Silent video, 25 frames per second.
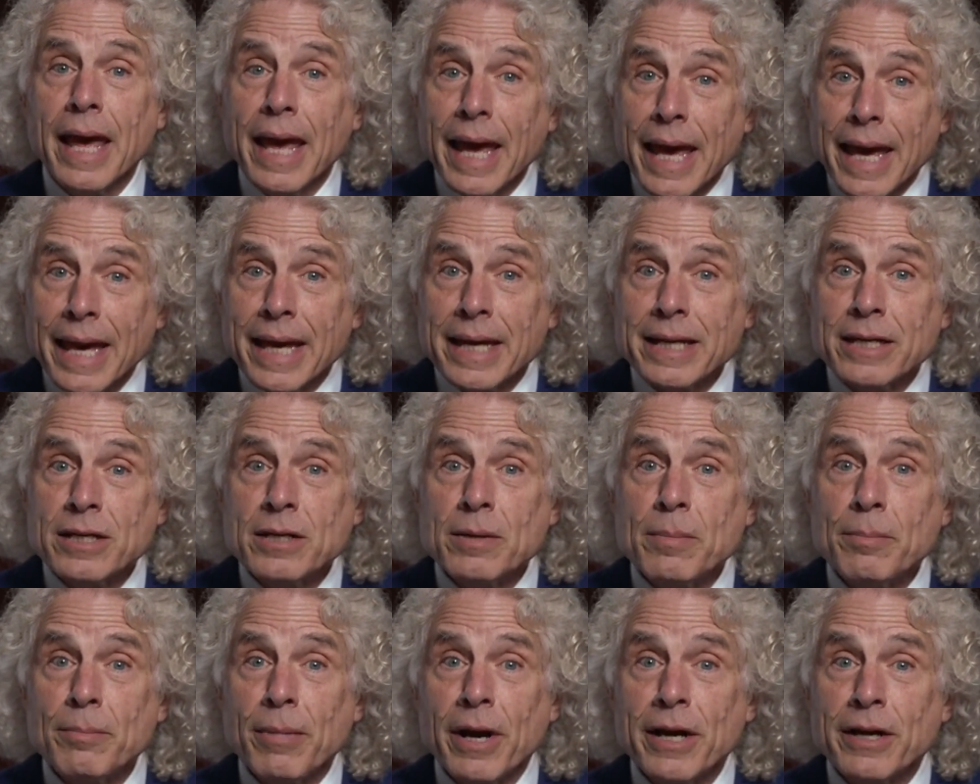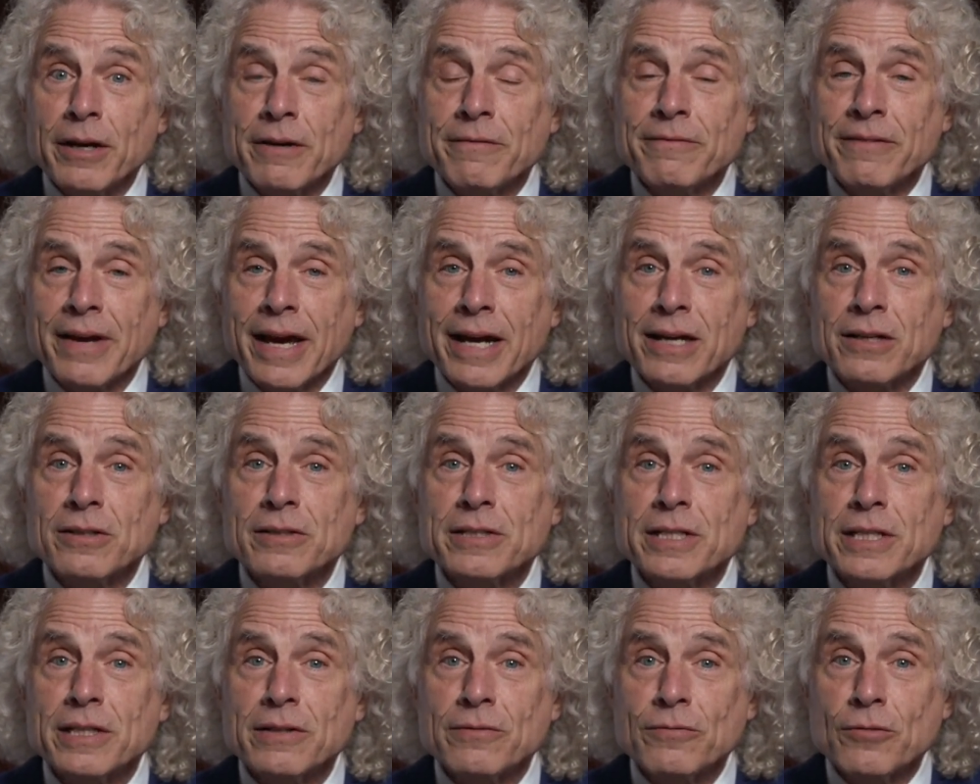and by our
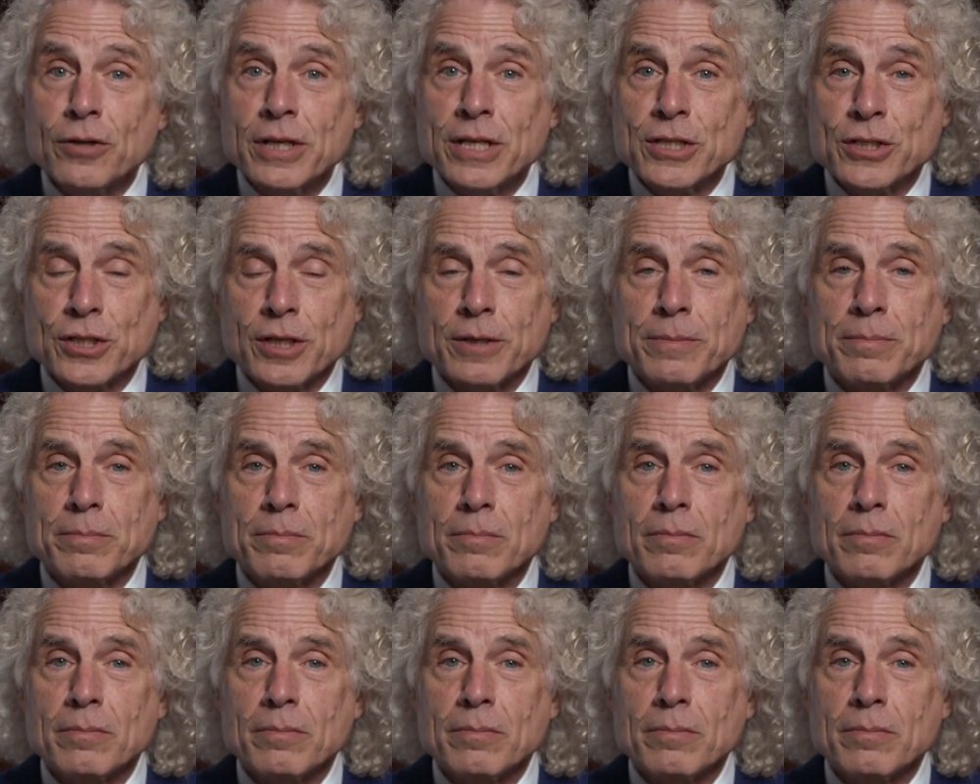faculty of reason.